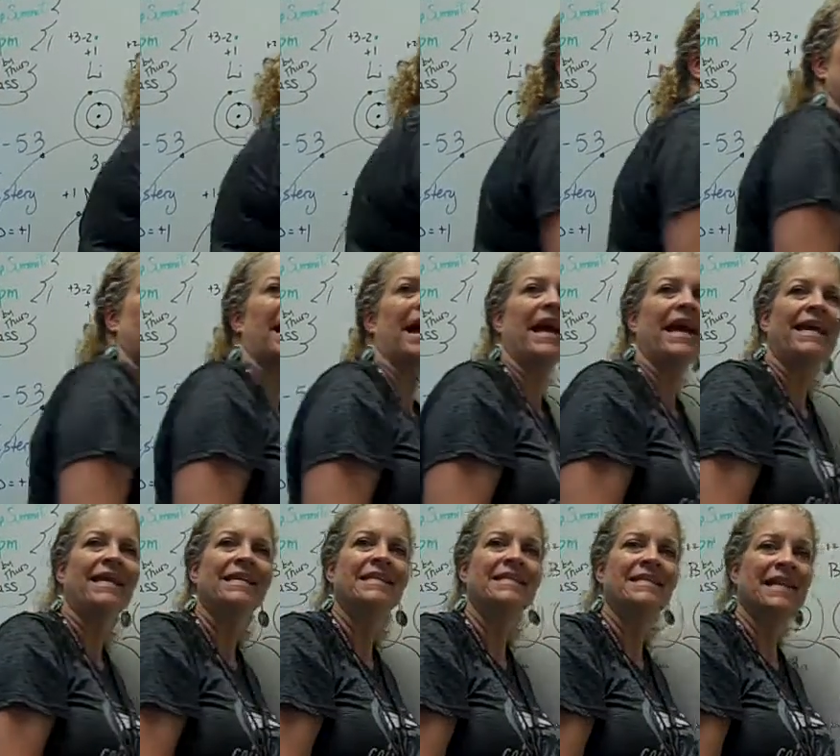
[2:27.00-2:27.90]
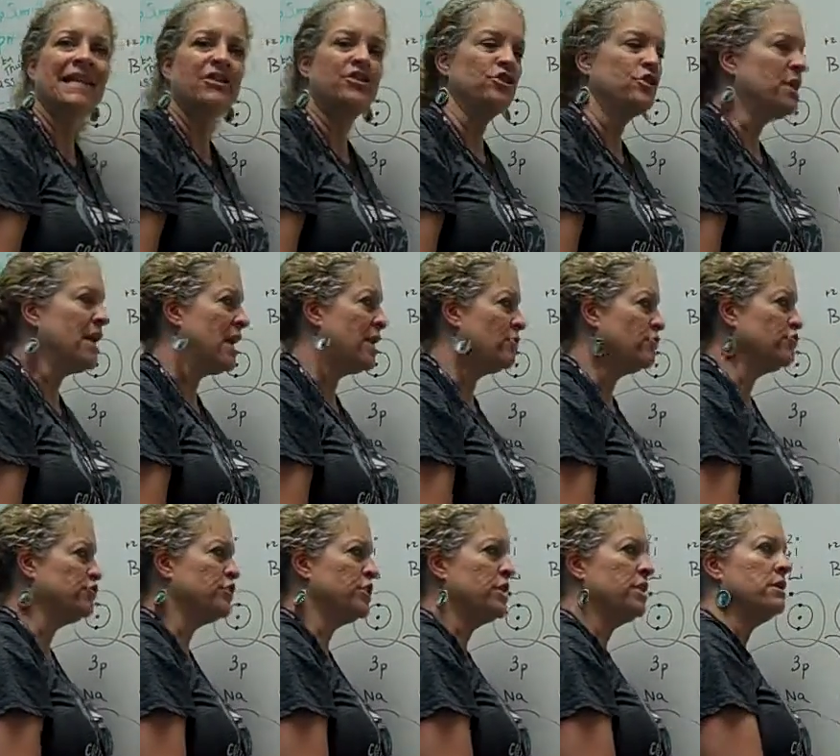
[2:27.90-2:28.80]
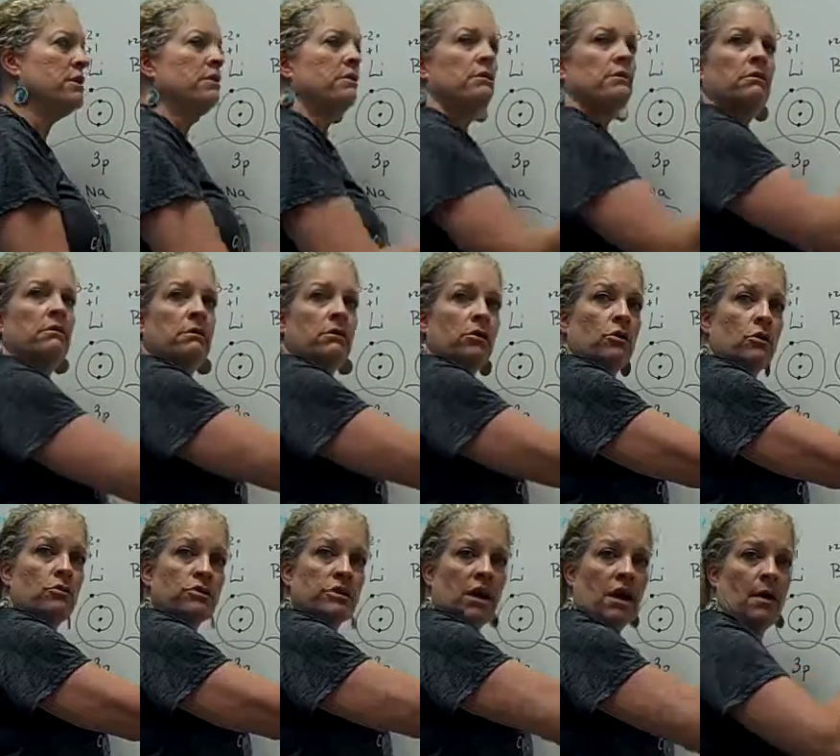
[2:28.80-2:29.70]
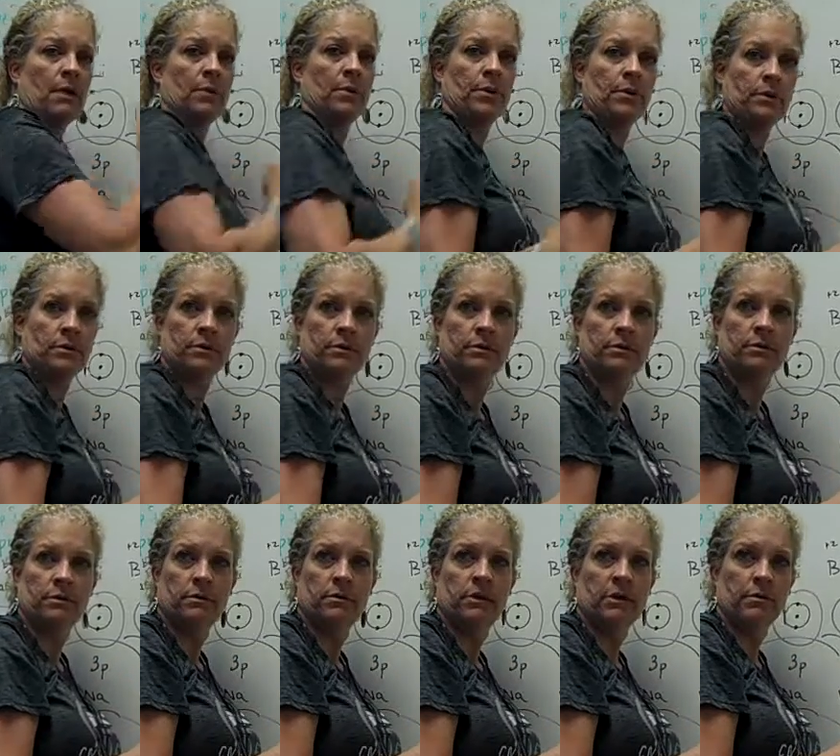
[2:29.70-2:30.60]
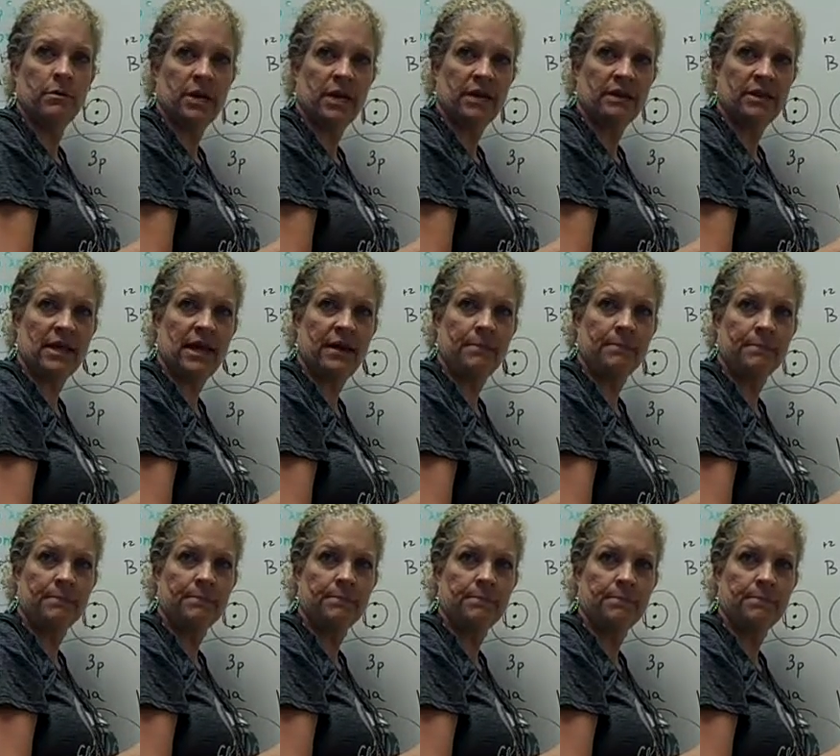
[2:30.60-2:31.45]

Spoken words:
but ionization energy goes up. Everybody get that?